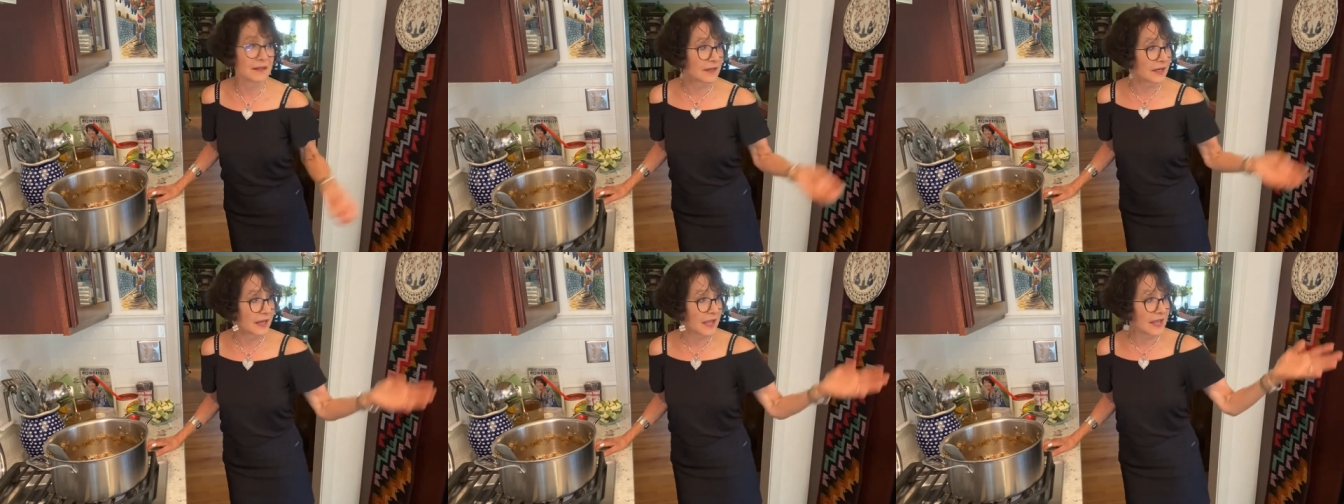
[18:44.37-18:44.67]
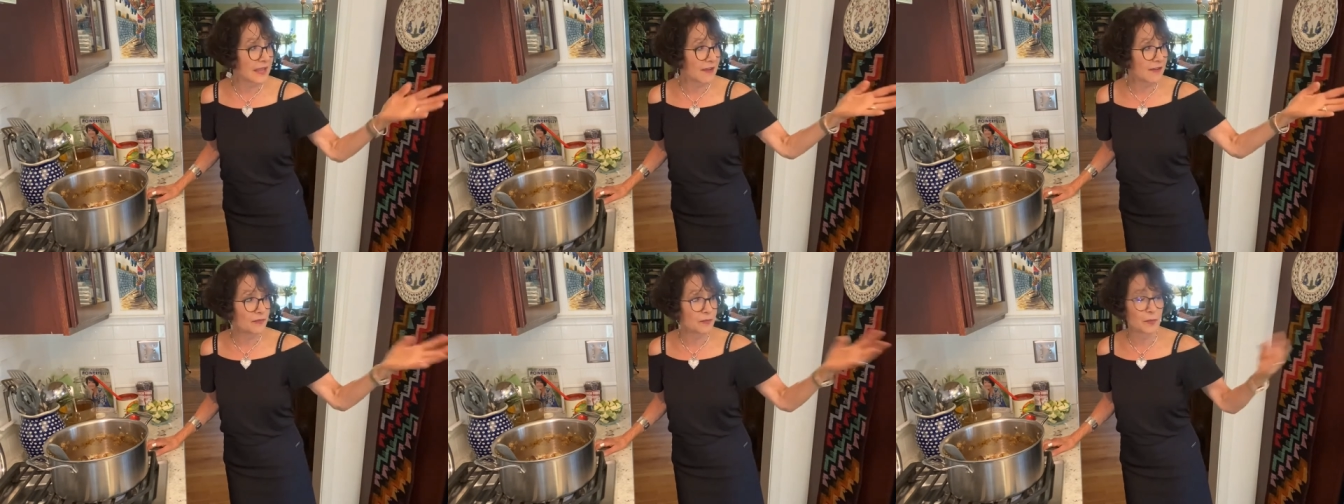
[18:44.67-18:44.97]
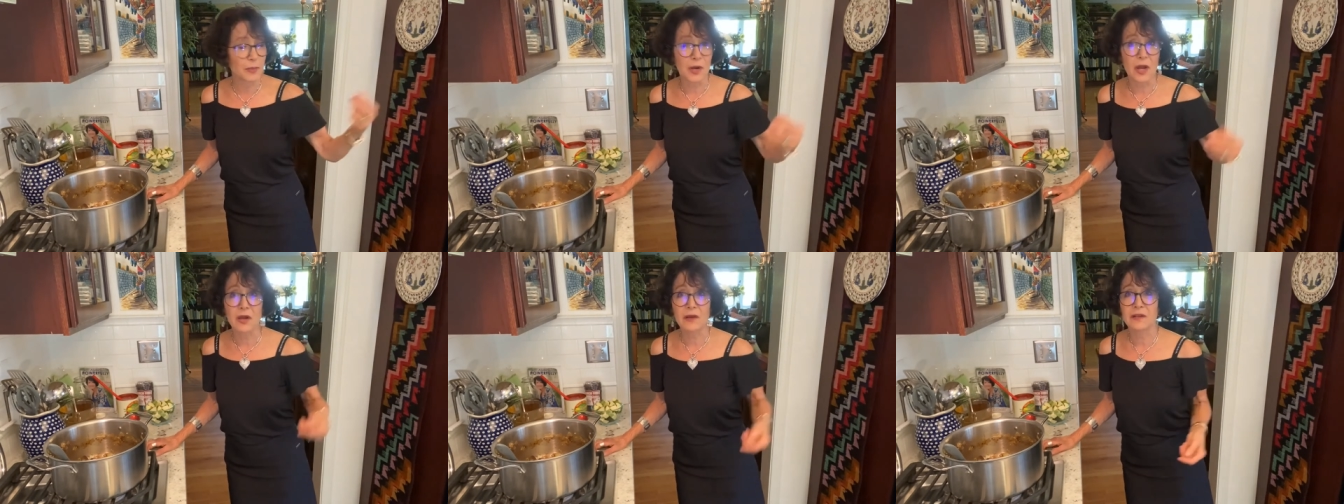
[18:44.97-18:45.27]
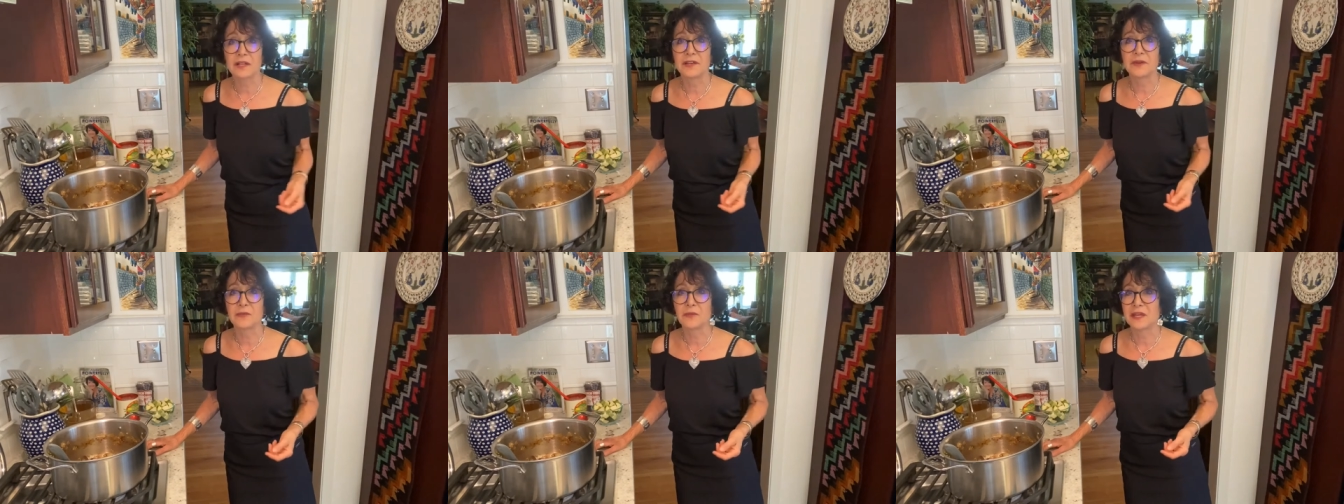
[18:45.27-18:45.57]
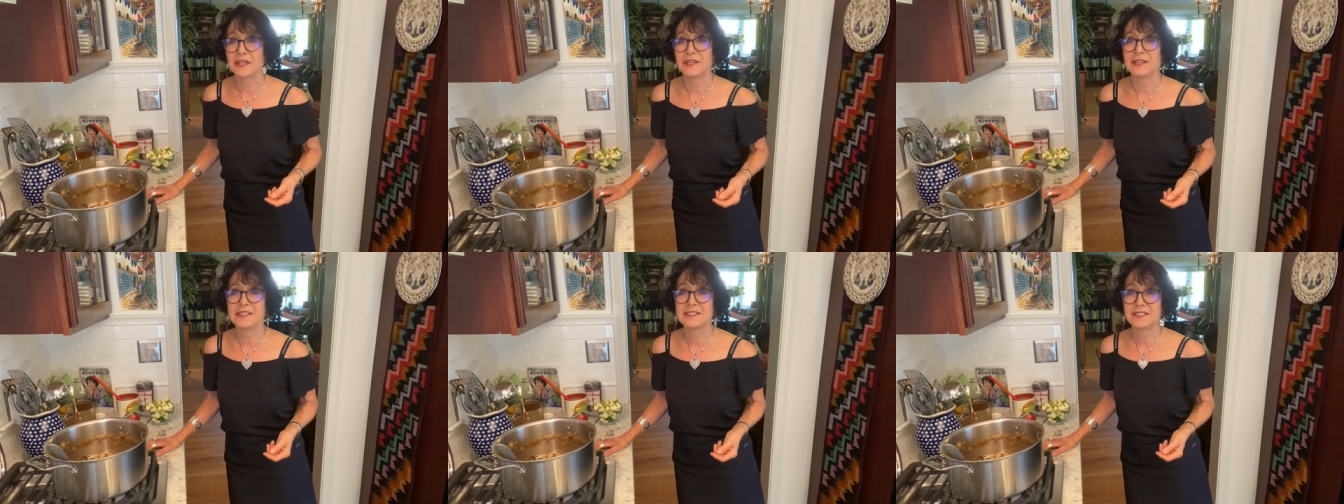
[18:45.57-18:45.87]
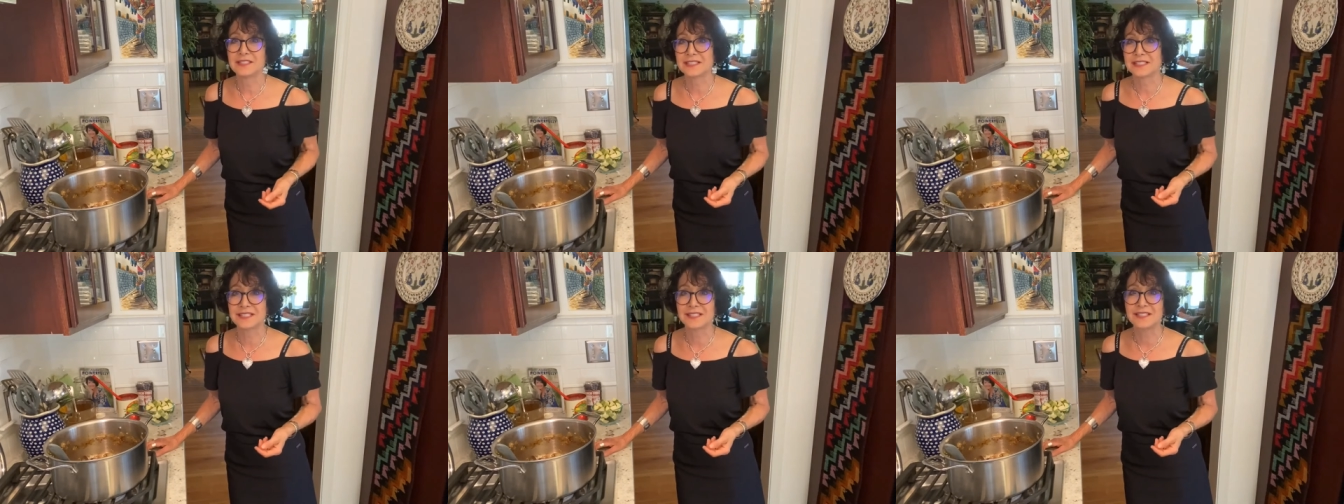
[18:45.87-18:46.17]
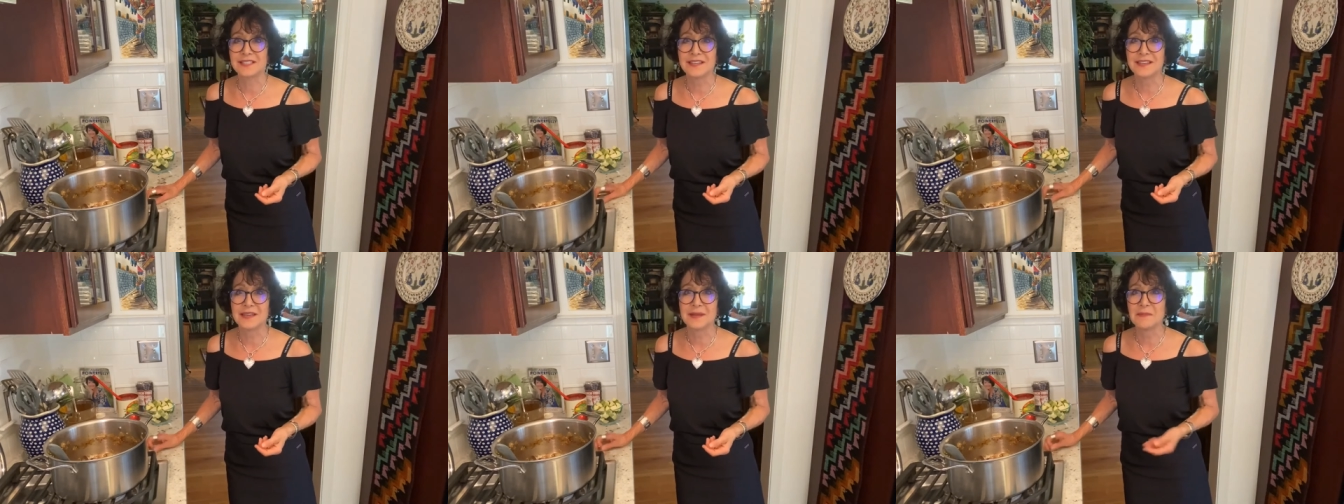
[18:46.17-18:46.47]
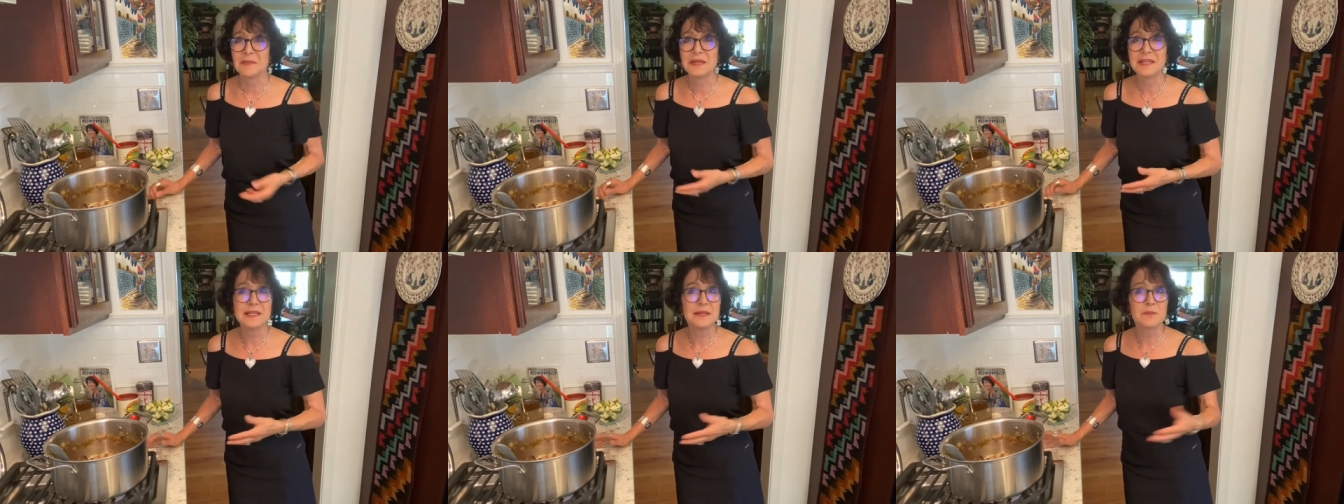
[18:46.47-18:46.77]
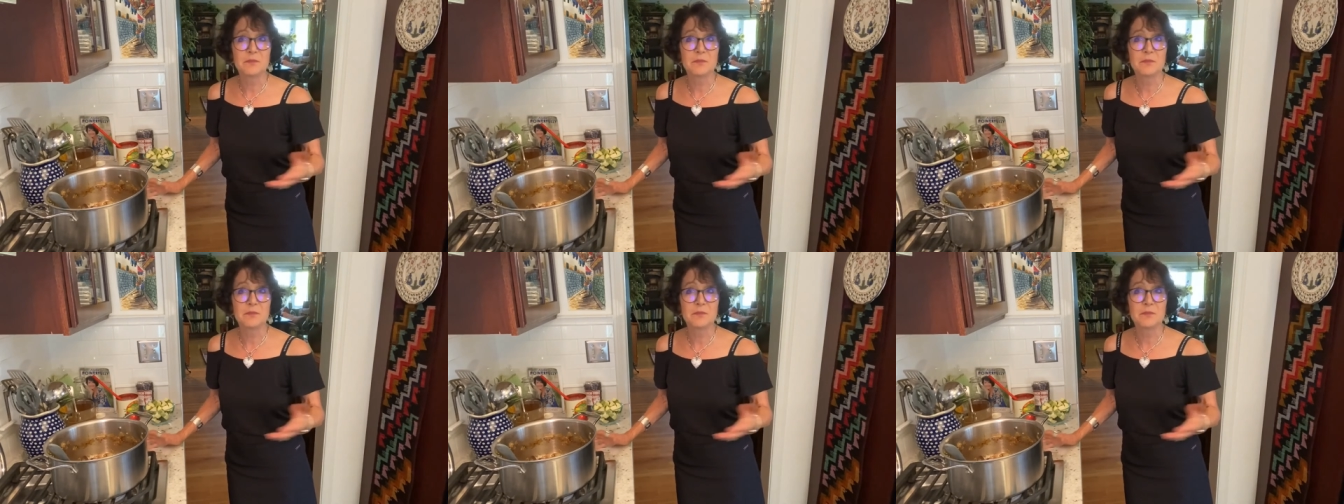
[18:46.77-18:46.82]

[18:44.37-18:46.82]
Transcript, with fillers: And I have broccoli ready to steam.